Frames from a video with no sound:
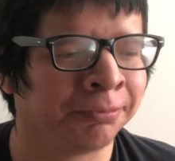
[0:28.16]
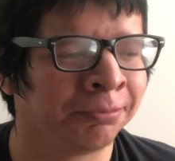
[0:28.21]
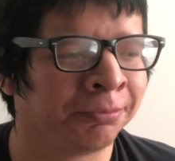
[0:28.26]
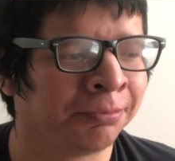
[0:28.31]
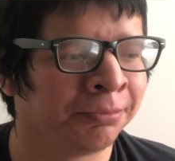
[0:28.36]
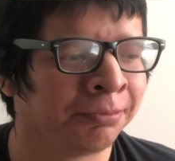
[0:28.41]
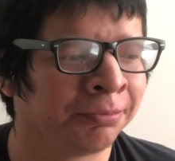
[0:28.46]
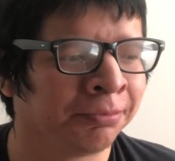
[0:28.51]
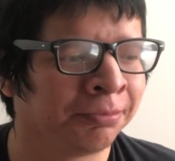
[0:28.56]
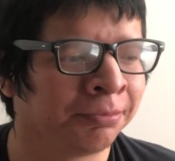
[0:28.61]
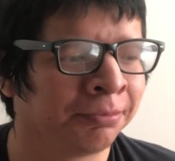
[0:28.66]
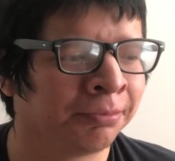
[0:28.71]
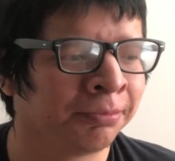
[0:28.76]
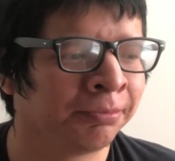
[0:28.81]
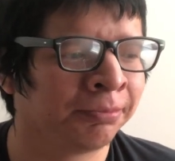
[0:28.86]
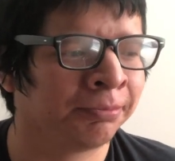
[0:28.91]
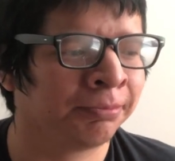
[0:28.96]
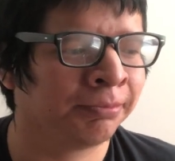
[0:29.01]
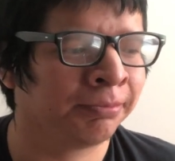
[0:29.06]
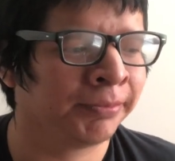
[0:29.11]

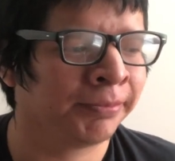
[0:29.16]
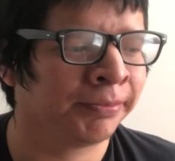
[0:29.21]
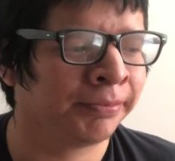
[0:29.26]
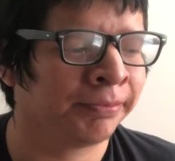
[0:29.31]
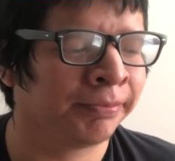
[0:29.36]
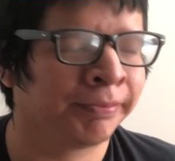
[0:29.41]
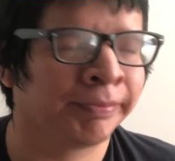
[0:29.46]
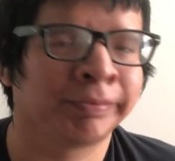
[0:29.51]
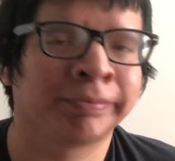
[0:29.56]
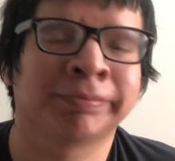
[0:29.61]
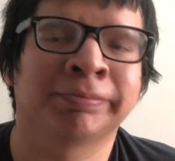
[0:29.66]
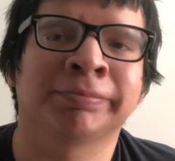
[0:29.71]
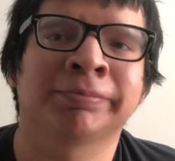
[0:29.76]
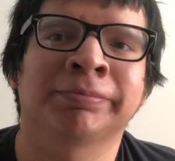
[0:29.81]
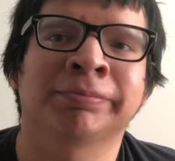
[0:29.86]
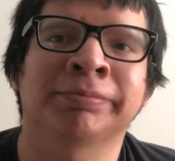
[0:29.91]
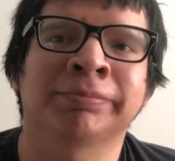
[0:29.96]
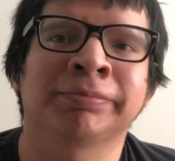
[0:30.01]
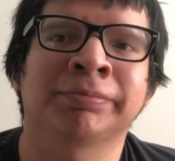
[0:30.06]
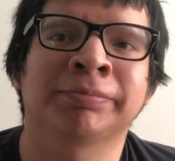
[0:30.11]

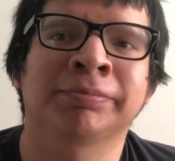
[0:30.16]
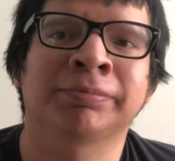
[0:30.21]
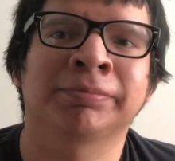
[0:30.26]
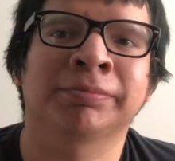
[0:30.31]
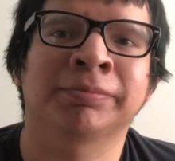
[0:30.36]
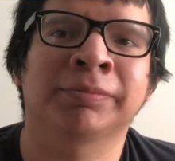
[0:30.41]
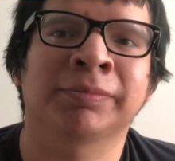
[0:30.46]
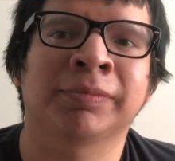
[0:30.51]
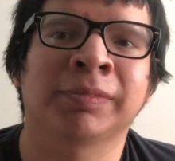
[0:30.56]
[no speech]